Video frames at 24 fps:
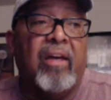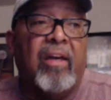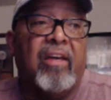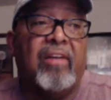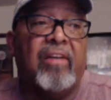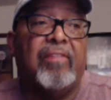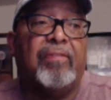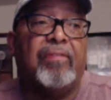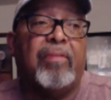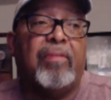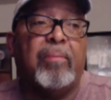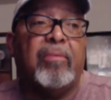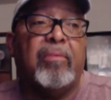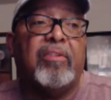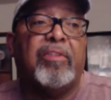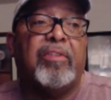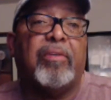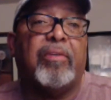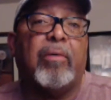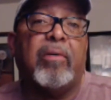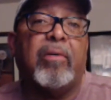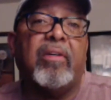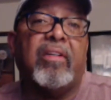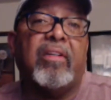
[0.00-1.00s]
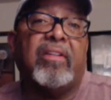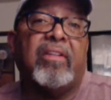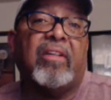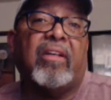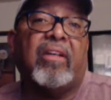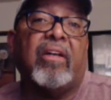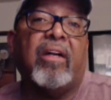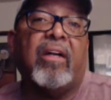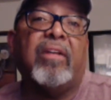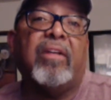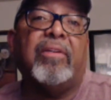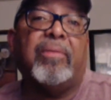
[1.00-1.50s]
If the majority of the
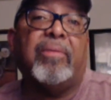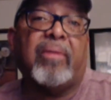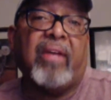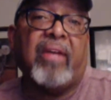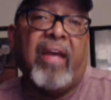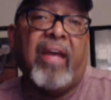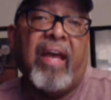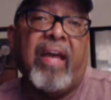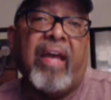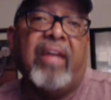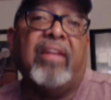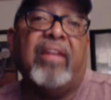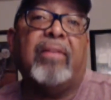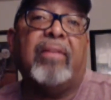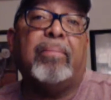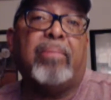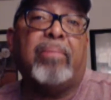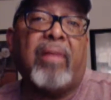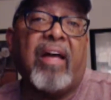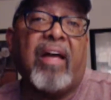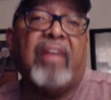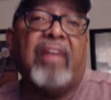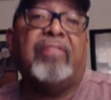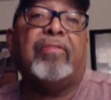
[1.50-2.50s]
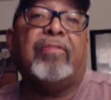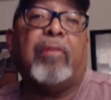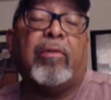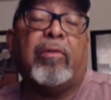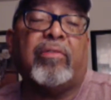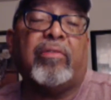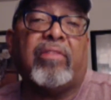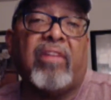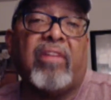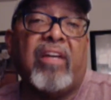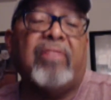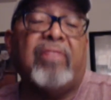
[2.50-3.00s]
country hated black
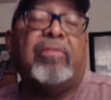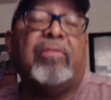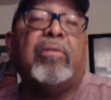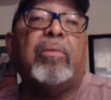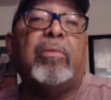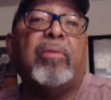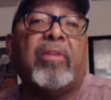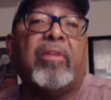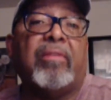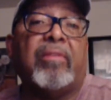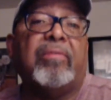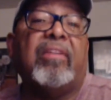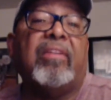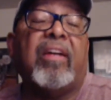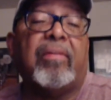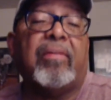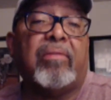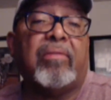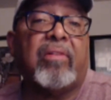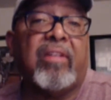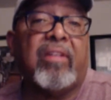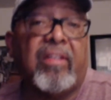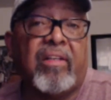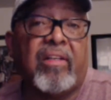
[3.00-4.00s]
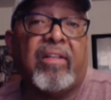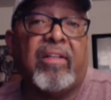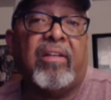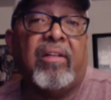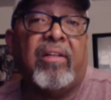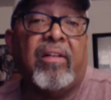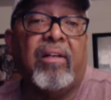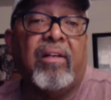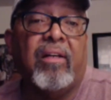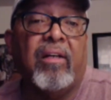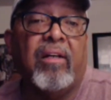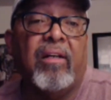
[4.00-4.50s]
folks, slavery would have never ended.
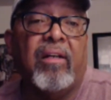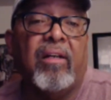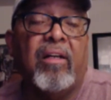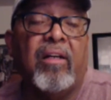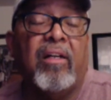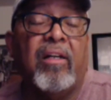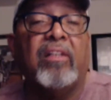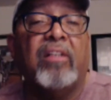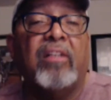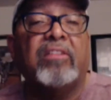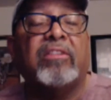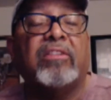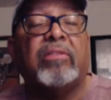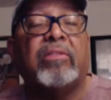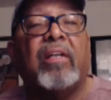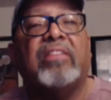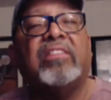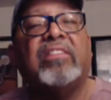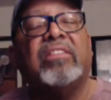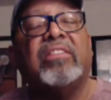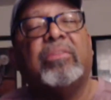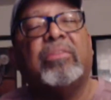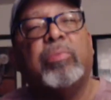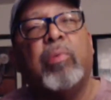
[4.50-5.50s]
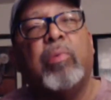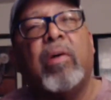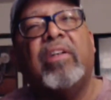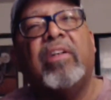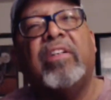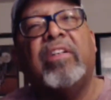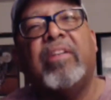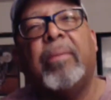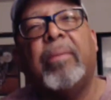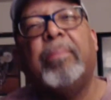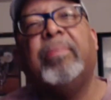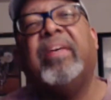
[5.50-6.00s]
So I just
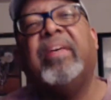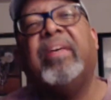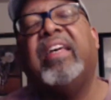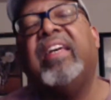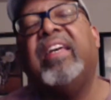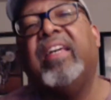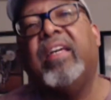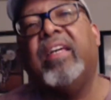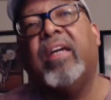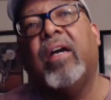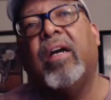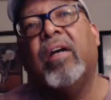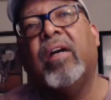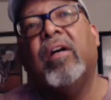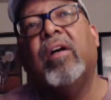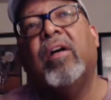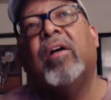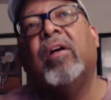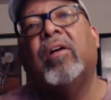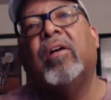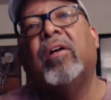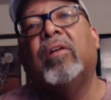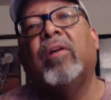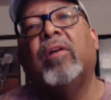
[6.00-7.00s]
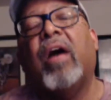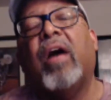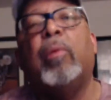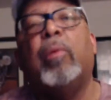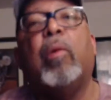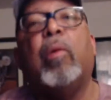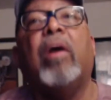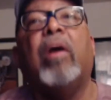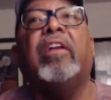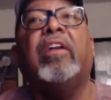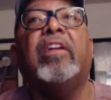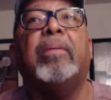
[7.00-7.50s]
wanted to be
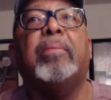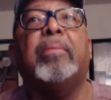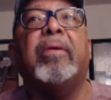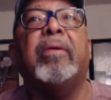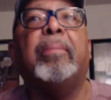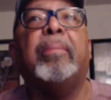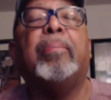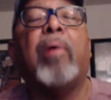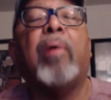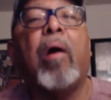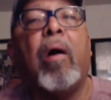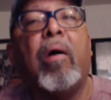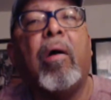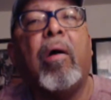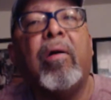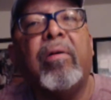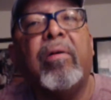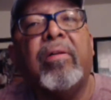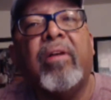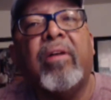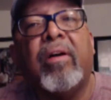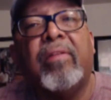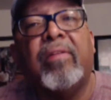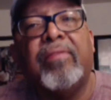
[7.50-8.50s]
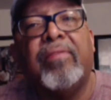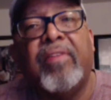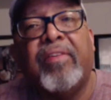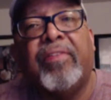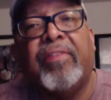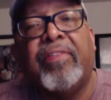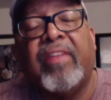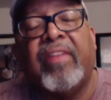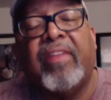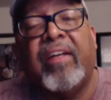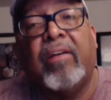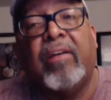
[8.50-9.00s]
part of
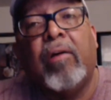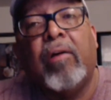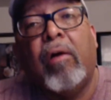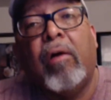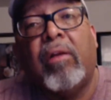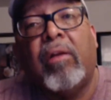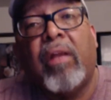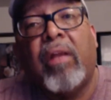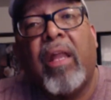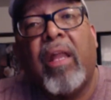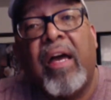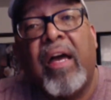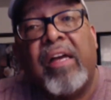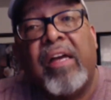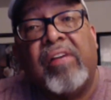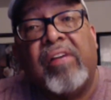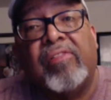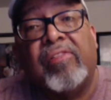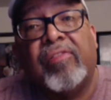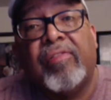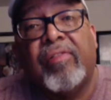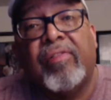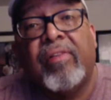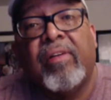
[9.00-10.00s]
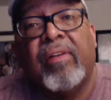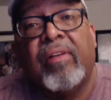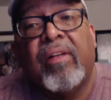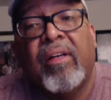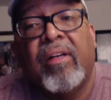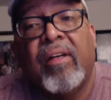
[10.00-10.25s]
this thing called life.